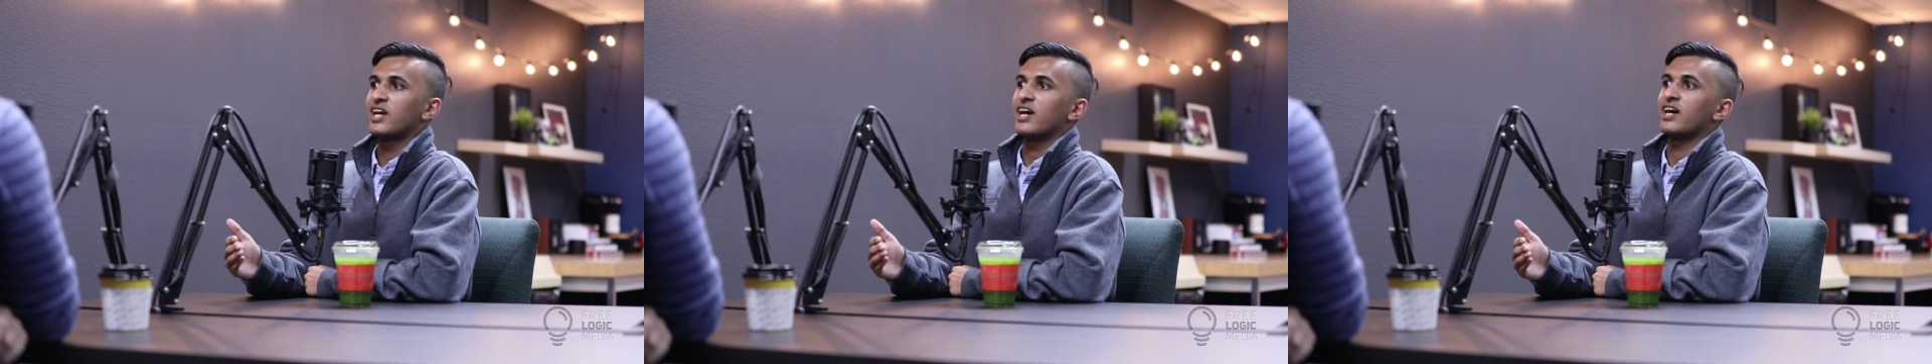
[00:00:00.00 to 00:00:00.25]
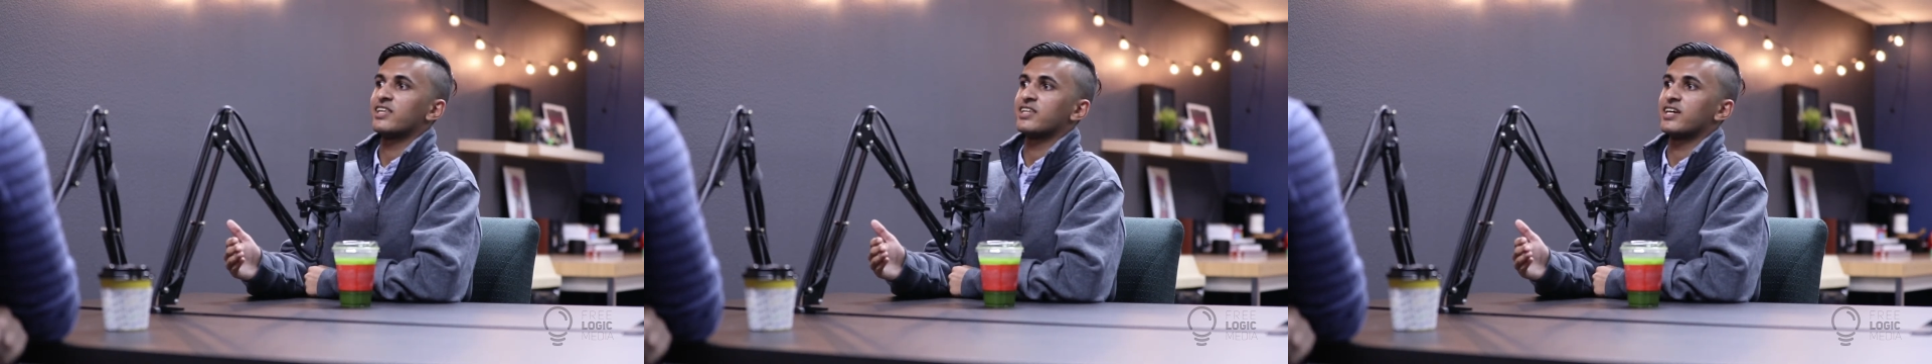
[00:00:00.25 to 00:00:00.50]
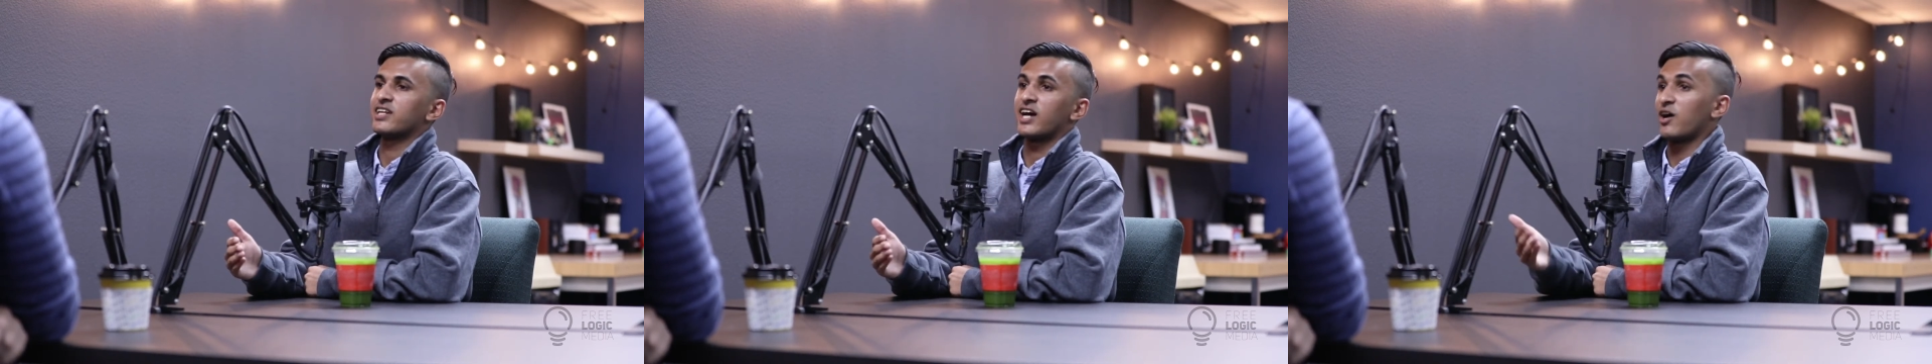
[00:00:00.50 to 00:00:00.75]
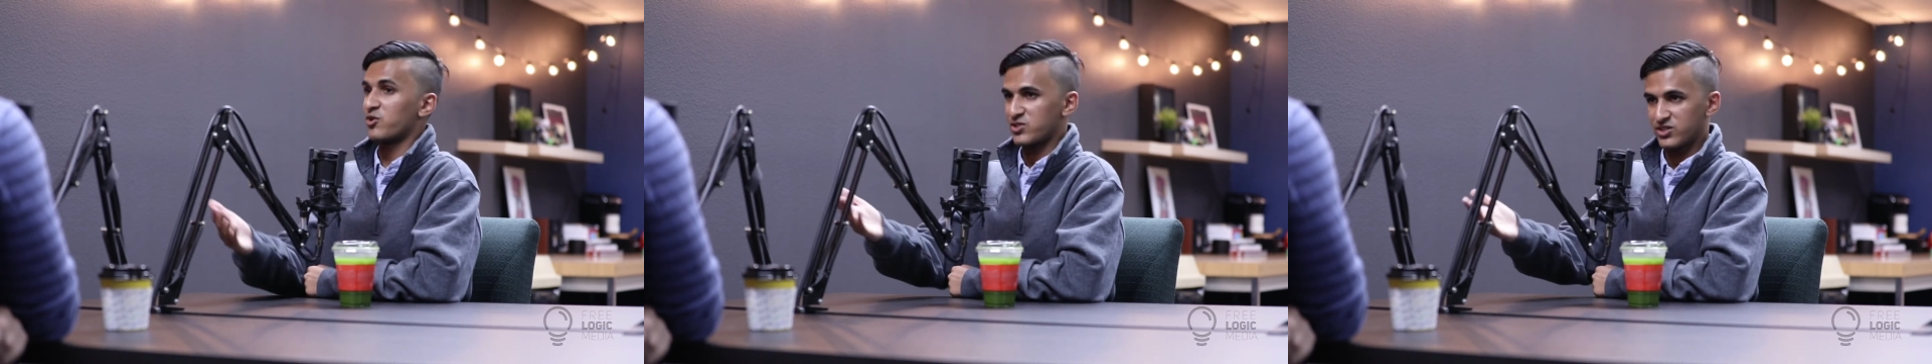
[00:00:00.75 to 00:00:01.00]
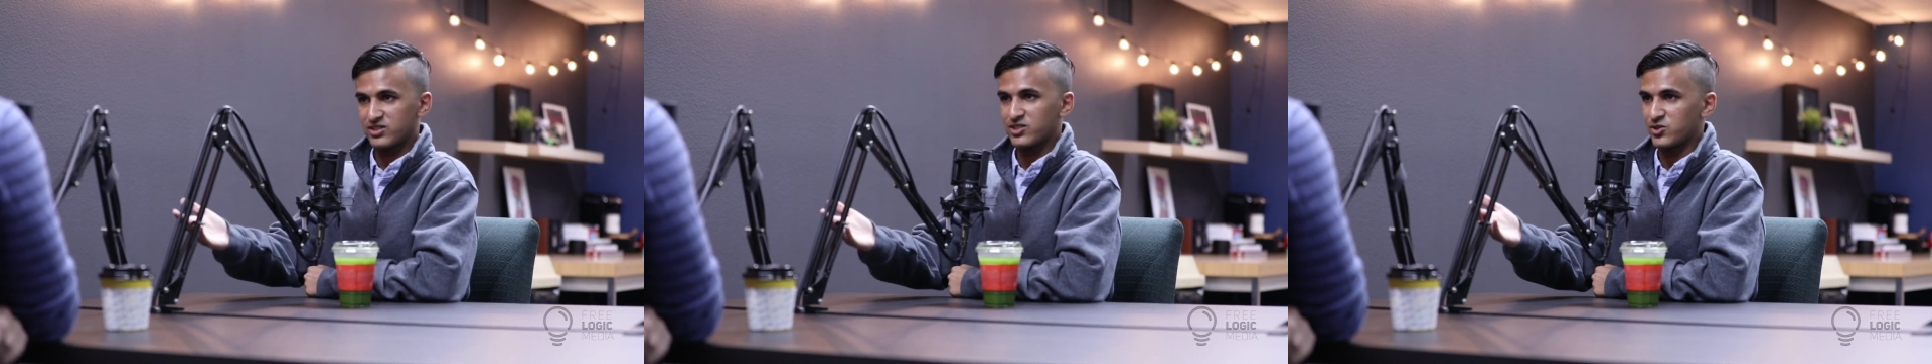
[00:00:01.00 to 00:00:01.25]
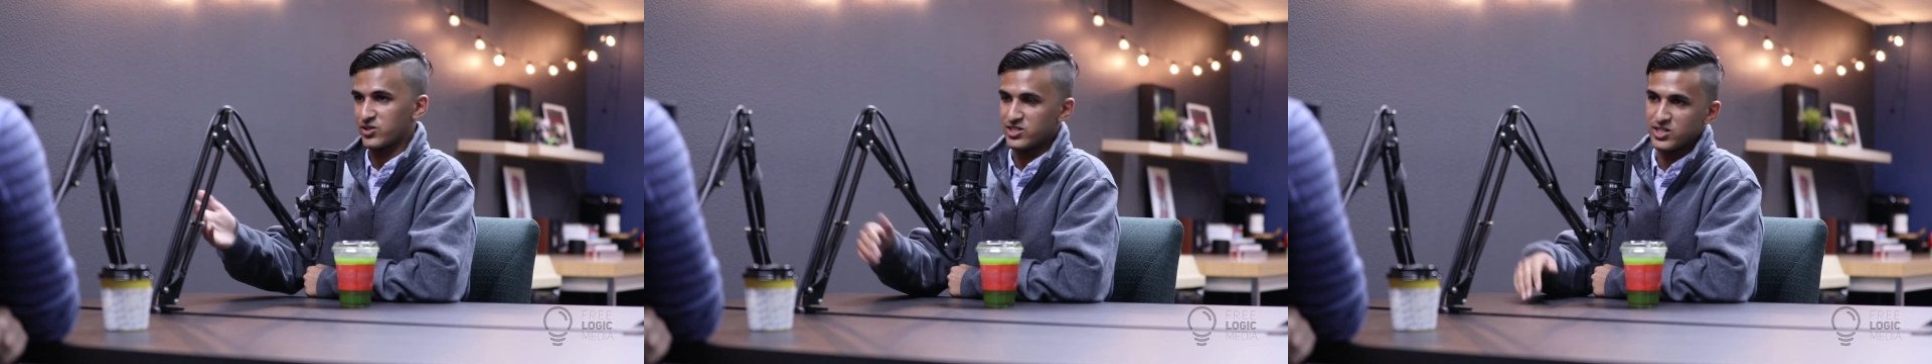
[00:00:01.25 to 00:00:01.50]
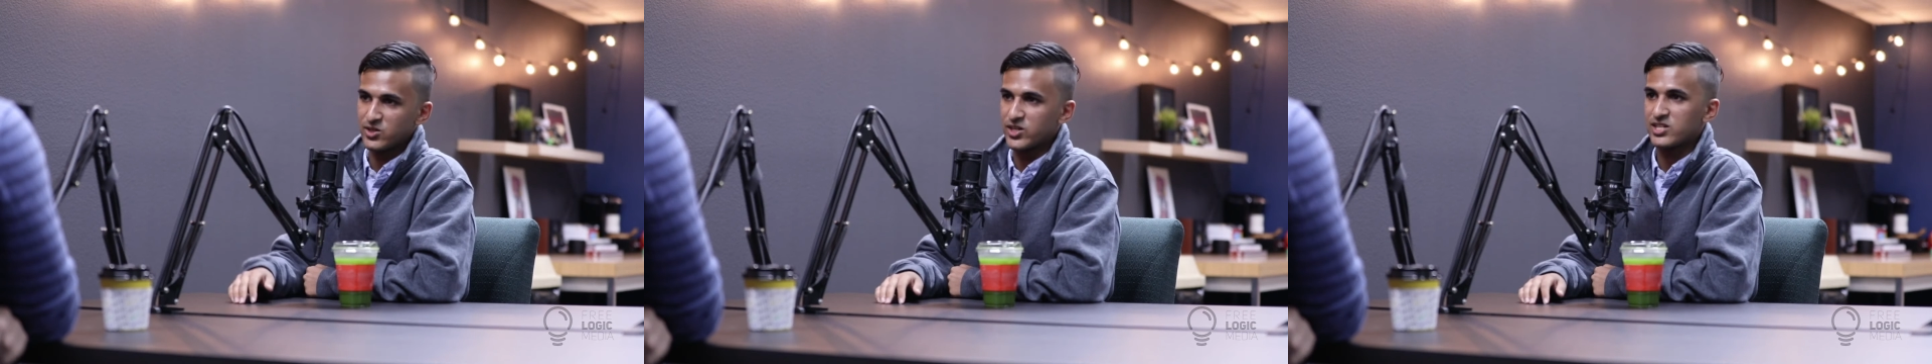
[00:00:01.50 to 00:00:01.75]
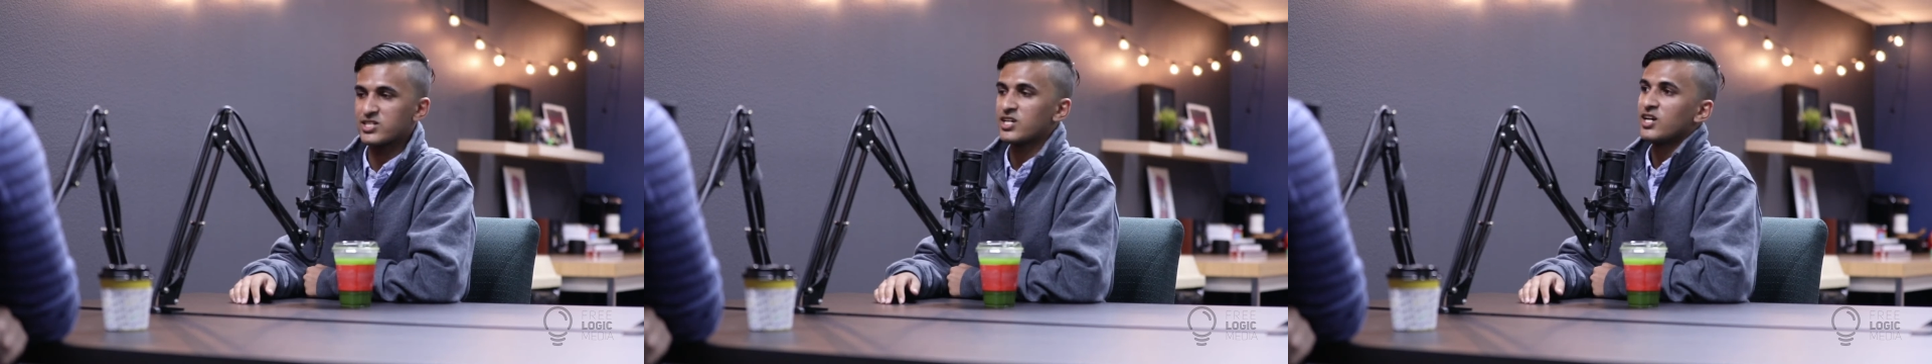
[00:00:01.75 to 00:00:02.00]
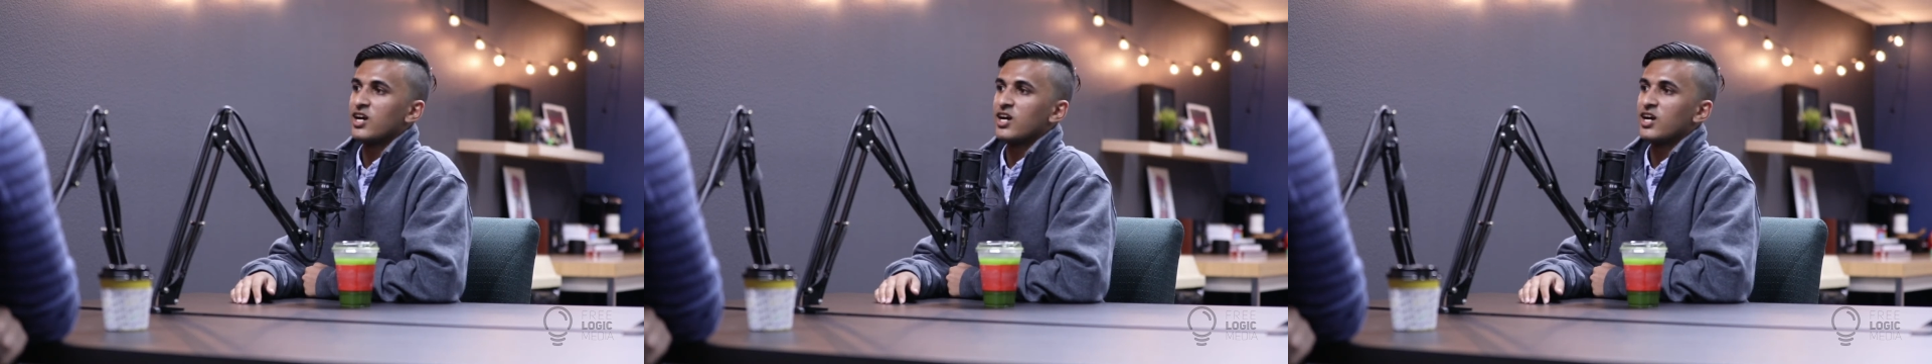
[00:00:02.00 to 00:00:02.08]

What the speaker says: and then I was doing the series.